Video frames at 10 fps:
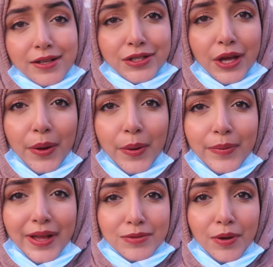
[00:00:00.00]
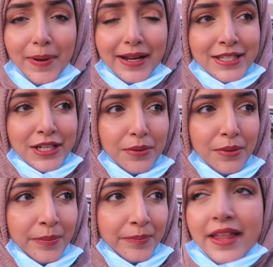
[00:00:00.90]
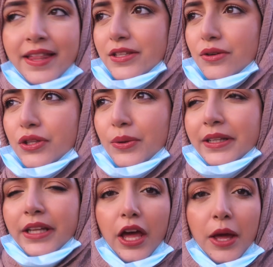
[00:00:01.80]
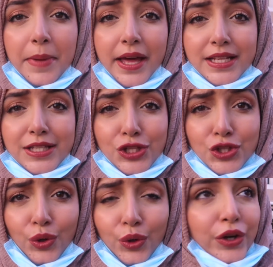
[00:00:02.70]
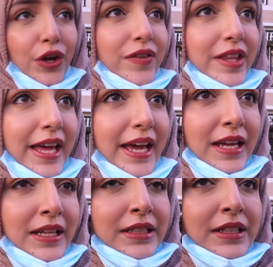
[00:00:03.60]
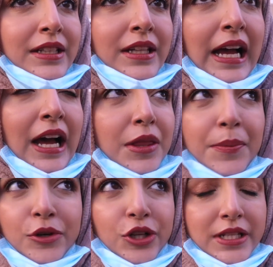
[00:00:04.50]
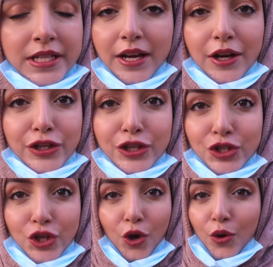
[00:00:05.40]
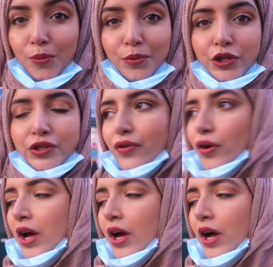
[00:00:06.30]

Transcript: So that's what I plan to do. There's also an M S store over there. Uh, the buildings here are so beautiful.